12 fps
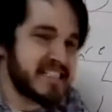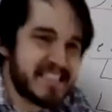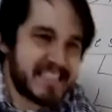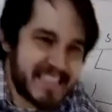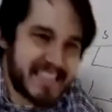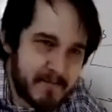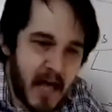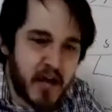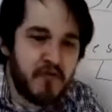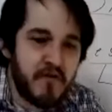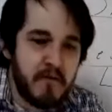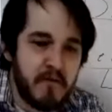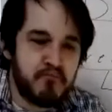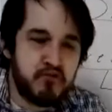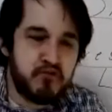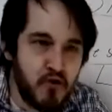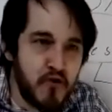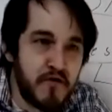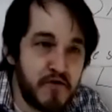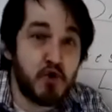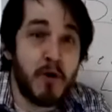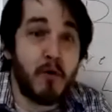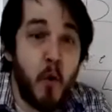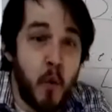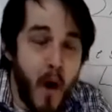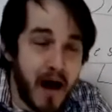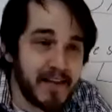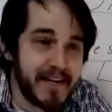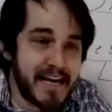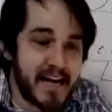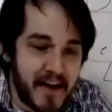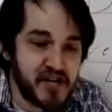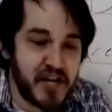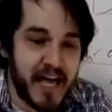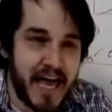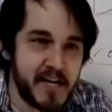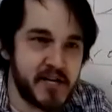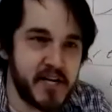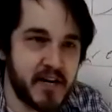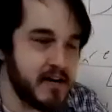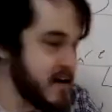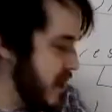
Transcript: to seem like you've improved your quality of education,